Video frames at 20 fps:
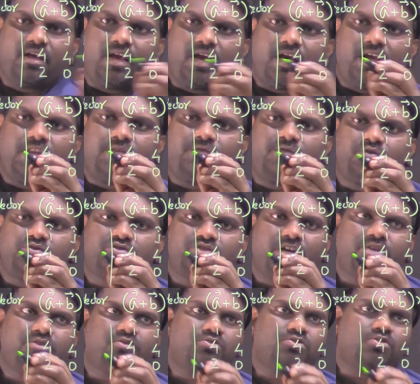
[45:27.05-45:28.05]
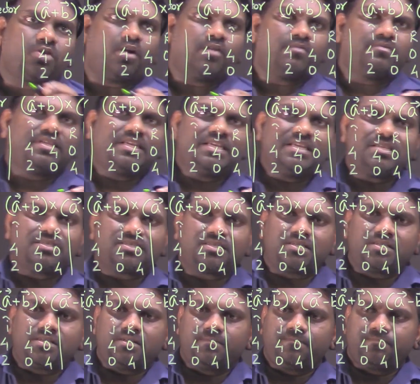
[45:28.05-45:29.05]
And if you try to solve these,
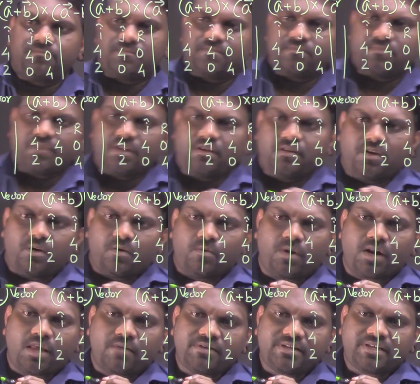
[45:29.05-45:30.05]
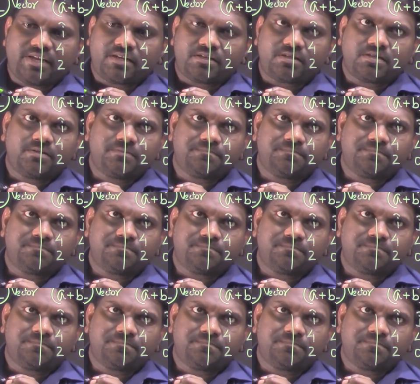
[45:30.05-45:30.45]
what I will get?